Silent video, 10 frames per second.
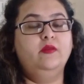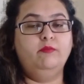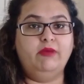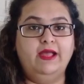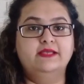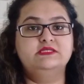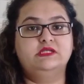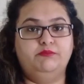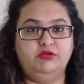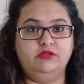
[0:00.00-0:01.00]
the
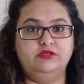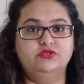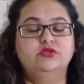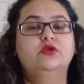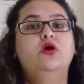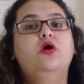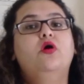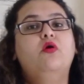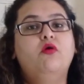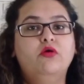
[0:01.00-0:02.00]
bank's reputation
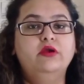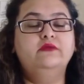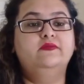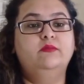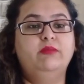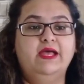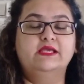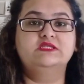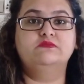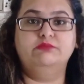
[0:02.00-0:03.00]
or the
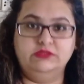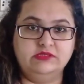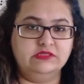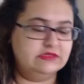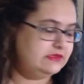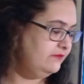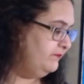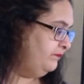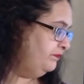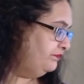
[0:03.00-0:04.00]
bank's business.
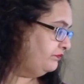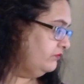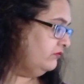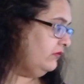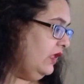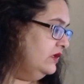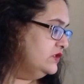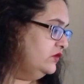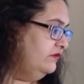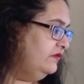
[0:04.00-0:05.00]

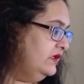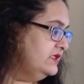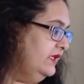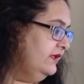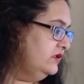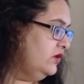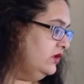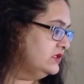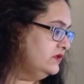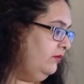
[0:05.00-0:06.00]
So the first line
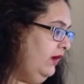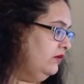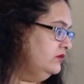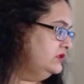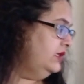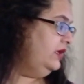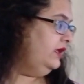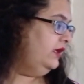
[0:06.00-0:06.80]
talks about